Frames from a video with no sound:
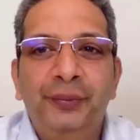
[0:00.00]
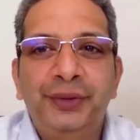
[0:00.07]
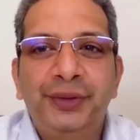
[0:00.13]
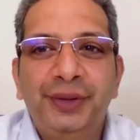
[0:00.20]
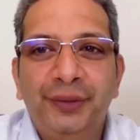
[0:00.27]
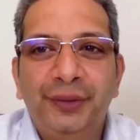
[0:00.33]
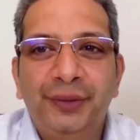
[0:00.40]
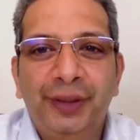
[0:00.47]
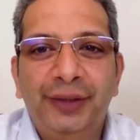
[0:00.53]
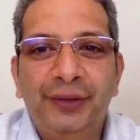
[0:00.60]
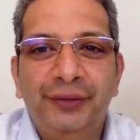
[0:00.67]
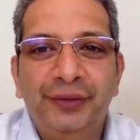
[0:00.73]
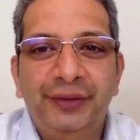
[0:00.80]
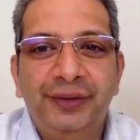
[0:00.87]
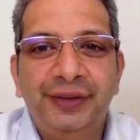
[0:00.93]
say online
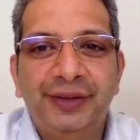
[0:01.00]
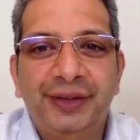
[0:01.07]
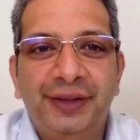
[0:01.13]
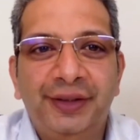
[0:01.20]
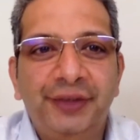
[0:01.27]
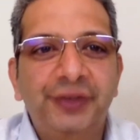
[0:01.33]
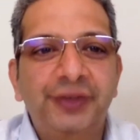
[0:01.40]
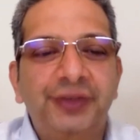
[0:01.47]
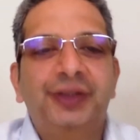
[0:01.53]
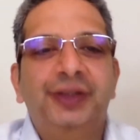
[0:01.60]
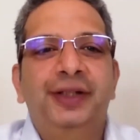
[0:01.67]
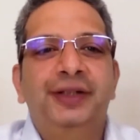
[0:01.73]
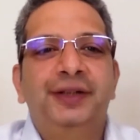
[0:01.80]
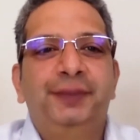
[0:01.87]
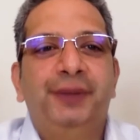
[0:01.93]
learning is an
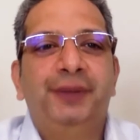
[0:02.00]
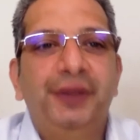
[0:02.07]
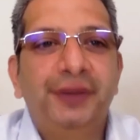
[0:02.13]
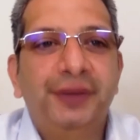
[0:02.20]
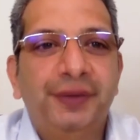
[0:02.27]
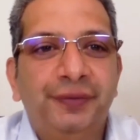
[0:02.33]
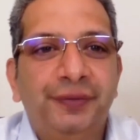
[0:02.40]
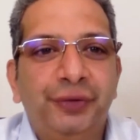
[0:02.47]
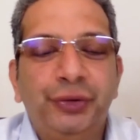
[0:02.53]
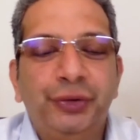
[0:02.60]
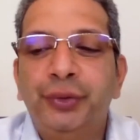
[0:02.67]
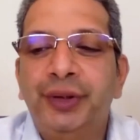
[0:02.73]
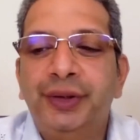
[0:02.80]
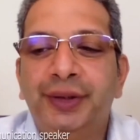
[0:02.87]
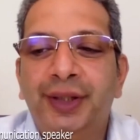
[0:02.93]
interesting experience. For
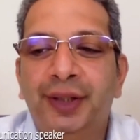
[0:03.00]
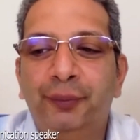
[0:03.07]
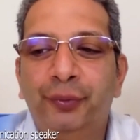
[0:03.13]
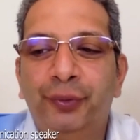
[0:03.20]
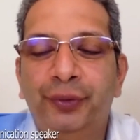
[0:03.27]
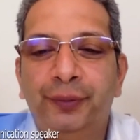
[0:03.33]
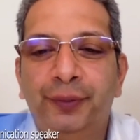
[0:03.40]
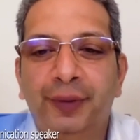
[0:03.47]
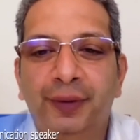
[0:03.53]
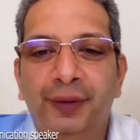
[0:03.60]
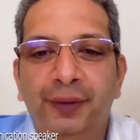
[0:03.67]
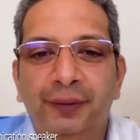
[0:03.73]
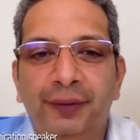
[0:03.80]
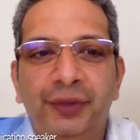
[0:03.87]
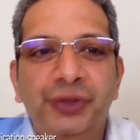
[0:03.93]
sure, it came with
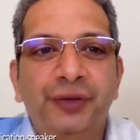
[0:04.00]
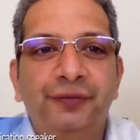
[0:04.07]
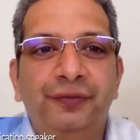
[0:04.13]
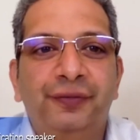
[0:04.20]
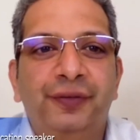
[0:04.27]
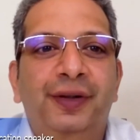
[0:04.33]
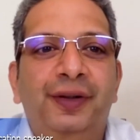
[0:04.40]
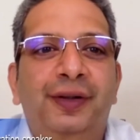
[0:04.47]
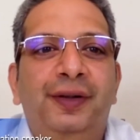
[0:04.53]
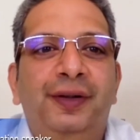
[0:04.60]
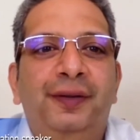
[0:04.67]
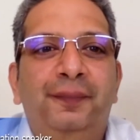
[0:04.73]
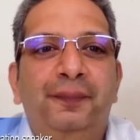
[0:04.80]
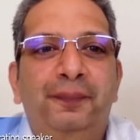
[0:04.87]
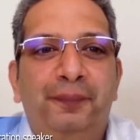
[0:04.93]
lots of
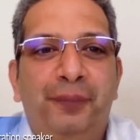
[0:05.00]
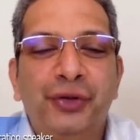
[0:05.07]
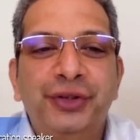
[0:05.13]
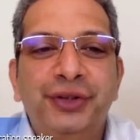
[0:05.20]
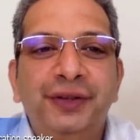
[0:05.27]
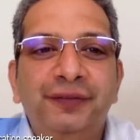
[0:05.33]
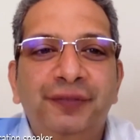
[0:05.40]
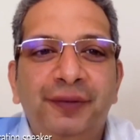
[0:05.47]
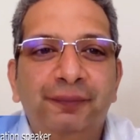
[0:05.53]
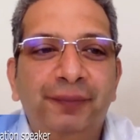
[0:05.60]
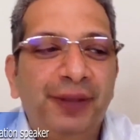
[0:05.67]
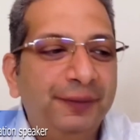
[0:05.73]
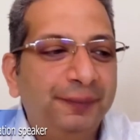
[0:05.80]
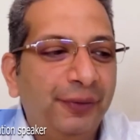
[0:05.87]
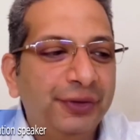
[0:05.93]
positive
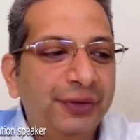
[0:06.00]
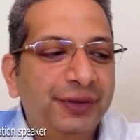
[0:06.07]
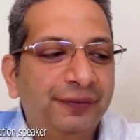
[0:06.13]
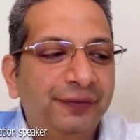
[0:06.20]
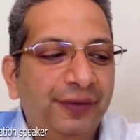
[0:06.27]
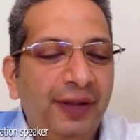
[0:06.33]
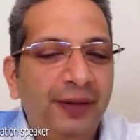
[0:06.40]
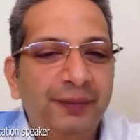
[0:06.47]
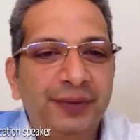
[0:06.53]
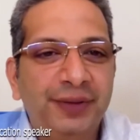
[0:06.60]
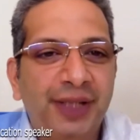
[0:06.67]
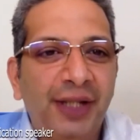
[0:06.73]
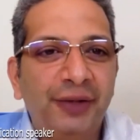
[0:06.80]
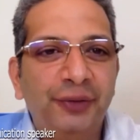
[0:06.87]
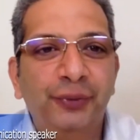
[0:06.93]
impact, positive vibes,
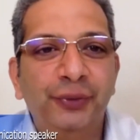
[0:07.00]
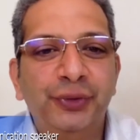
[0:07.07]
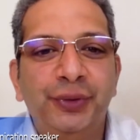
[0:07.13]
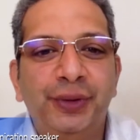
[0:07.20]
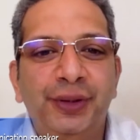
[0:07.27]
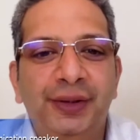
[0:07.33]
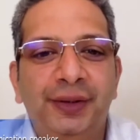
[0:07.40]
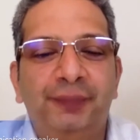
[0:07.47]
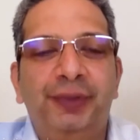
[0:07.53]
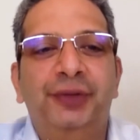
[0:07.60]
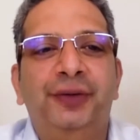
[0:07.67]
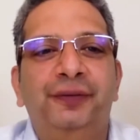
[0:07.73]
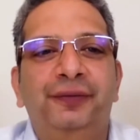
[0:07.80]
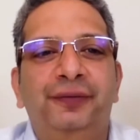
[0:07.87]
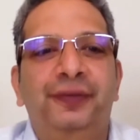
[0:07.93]
and also a little
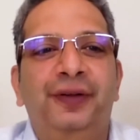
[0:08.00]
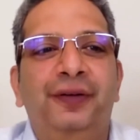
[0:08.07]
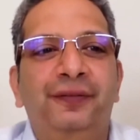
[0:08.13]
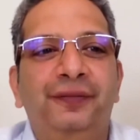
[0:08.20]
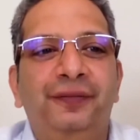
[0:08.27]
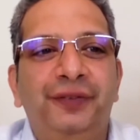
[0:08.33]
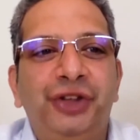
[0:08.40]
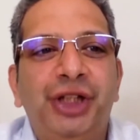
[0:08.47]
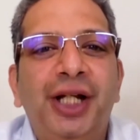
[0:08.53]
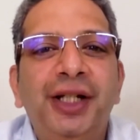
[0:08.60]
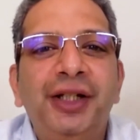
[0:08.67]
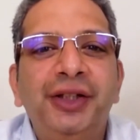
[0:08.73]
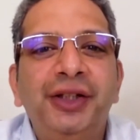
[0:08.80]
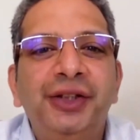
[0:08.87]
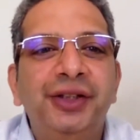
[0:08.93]
bit of
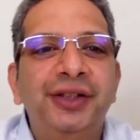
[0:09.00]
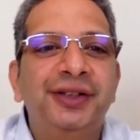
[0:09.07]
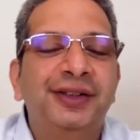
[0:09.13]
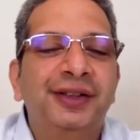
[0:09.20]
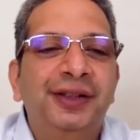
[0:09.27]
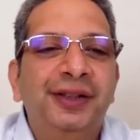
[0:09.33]
challenges.